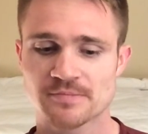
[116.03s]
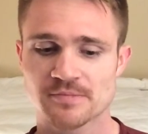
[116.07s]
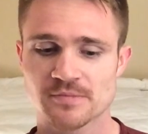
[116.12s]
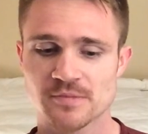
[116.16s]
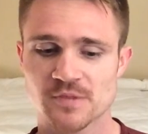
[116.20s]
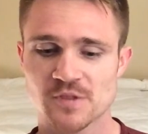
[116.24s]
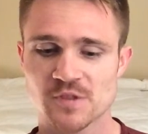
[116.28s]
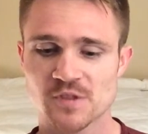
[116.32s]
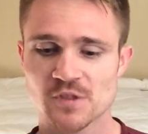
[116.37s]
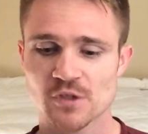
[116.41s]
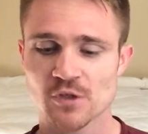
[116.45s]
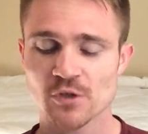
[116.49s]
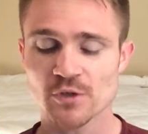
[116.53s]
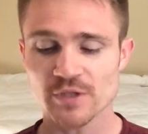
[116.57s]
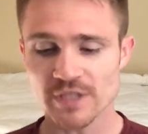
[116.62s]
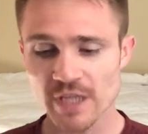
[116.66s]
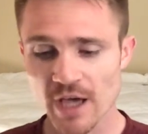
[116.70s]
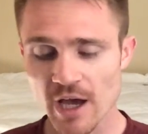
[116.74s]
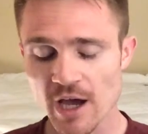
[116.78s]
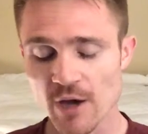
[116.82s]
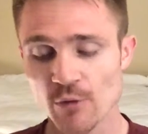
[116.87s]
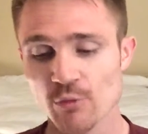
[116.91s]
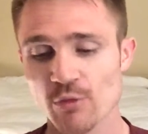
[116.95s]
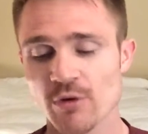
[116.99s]
So
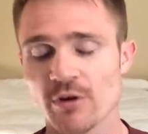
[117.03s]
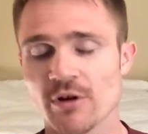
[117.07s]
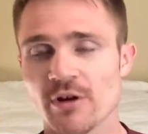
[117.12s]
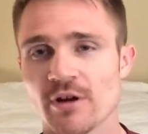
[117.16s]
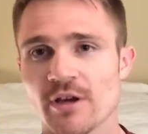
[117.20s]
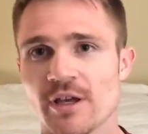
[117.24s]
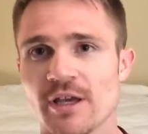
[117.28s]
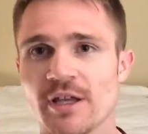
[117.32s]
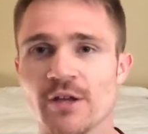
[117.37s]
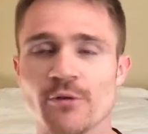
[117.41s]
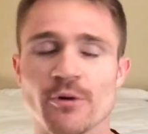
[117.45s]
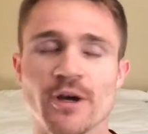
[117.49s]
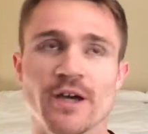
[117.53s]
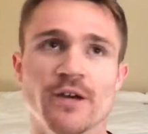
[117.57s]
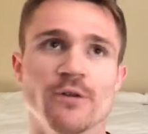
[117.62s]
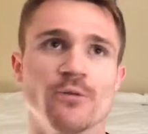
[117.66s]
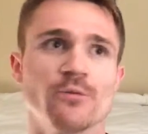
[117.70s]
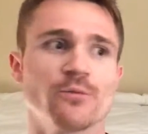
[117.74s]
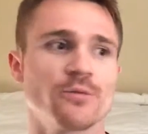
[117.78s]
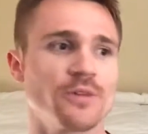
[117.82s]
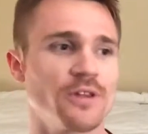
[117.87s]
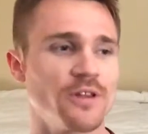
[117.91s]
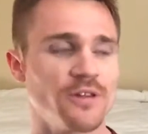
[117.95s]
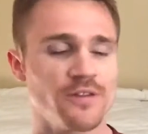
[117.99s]
yeah,
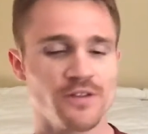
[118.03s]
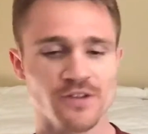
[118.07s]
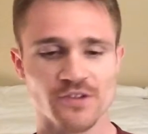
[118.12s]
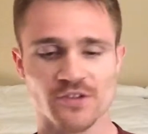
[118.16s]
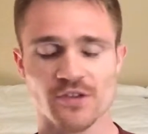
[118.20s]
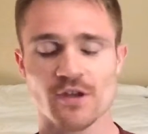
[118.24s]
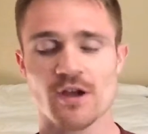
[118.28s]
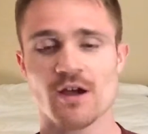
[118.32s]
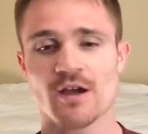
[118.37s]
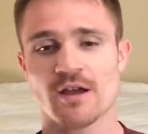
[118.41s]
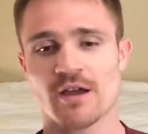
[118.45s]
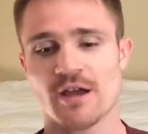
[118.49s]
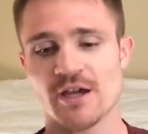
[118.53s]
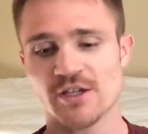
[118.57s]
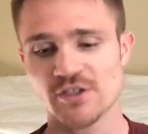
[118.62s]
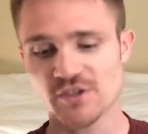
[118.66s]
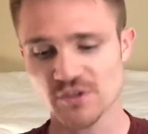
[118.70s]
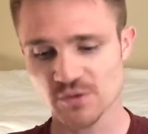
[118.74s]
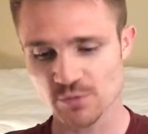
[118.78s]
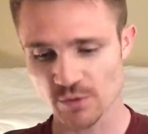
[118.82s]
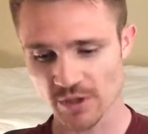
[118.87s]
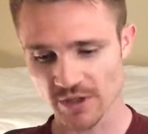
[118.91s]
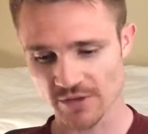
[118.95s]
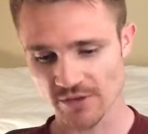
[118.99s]
this talk, I
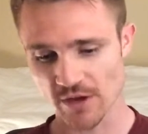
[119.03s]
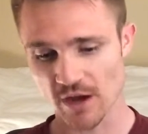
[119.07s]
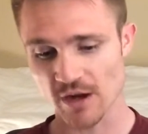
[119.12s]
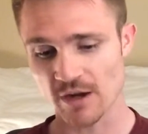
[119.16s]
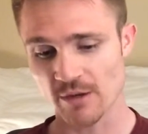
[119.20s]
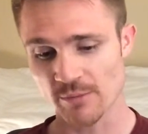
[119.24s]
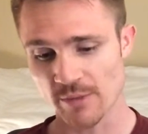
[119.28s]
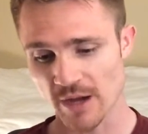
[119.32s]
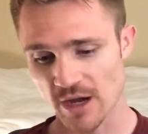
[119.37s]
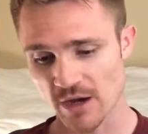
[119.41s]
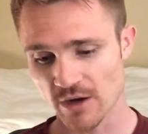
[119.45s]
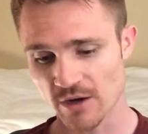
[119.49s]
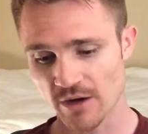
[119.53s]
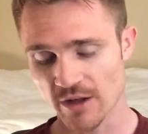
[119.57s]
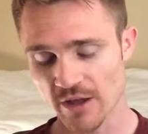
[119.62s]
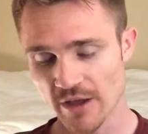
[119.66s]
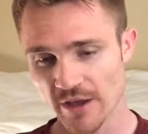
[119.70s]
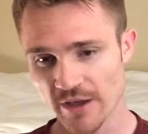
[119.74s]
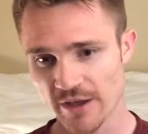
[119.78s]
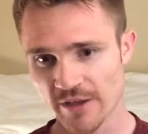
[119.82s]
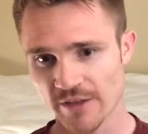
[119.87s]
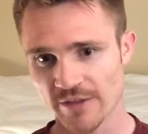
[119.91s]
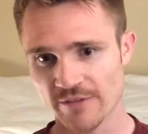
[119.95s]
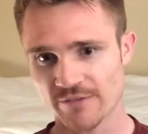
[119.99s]
just want to talk about
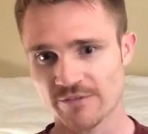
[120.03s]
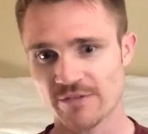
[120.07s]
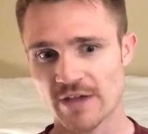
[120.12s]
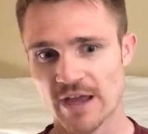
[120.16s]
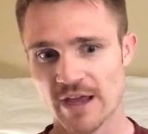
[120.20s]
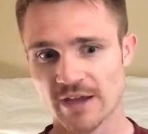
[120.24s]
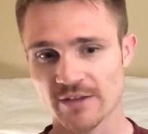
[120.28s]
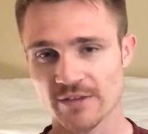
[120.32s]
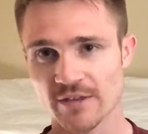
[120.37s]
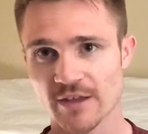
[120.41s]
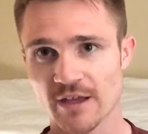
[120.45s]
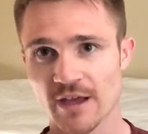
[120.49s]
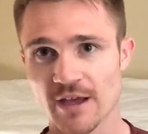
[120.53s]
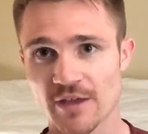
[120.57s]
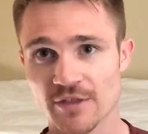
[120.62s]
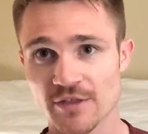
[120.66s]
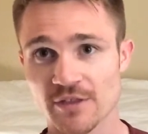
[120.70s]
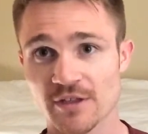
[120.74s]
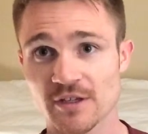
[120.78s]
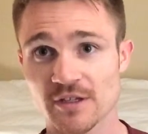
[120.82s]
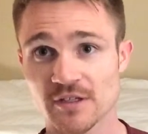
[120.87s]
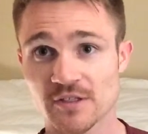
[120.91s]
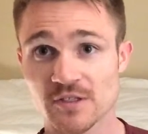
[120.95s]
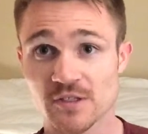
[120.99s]
the fact that I
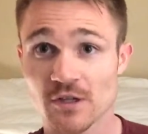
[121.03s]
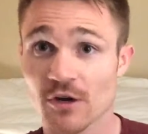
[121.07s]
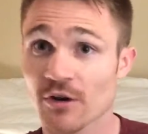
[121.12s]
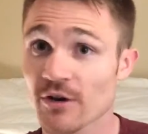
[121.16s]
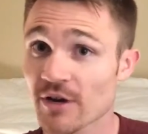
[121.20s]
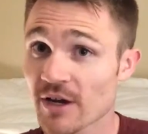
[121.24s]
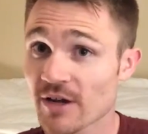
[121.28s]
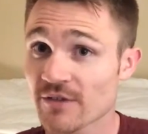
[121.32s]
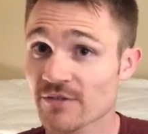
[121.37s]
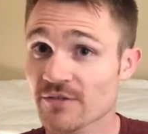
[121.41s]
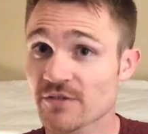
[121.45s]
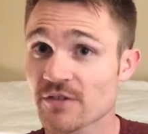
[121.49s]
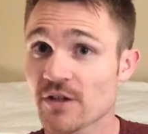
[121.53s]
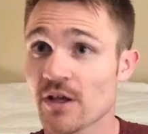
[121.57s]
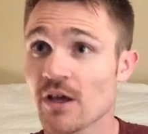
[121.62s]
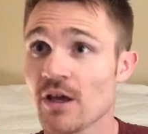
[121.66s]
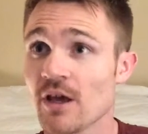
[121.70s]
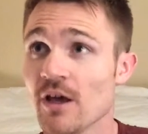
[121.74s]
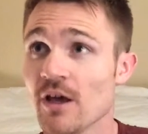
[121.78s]
think StarCraft